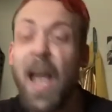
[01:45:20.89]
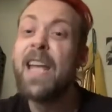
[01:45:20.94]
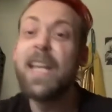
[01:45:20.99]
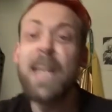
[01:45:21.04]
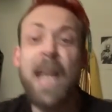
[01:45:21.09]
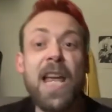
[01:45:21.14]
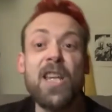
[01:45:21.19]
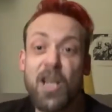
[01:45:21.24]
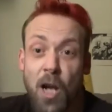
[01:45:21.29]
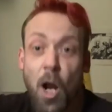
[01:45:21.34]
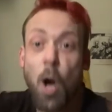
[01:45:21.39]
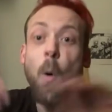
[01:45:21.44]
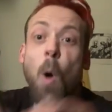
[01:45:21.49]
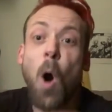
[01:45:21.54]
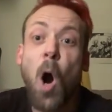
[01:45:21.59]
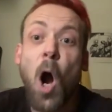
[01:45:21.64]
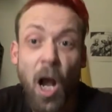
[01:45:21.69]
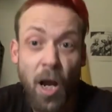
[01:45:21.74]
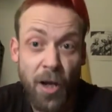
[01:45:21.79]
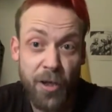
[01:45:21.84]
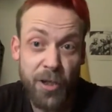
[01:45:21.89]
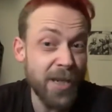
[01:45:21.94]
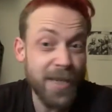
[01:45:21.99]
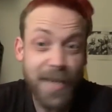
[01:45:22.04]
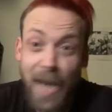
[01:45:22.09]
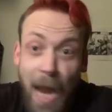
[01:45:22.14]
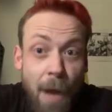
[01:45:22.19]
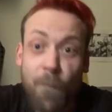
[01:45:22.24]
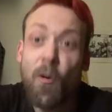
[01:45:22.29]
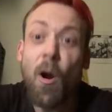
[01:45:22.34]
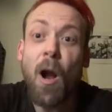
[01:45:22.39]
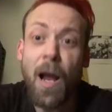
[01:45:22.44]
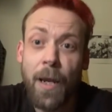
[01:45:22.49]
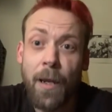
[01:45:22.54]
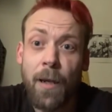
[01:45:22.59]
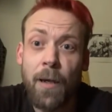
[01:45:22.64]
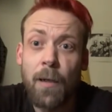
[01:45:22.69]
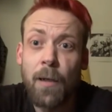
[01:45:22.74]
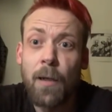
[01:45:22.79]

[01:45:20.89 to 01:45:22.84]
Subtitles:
Yeah, you know what? You're damn right.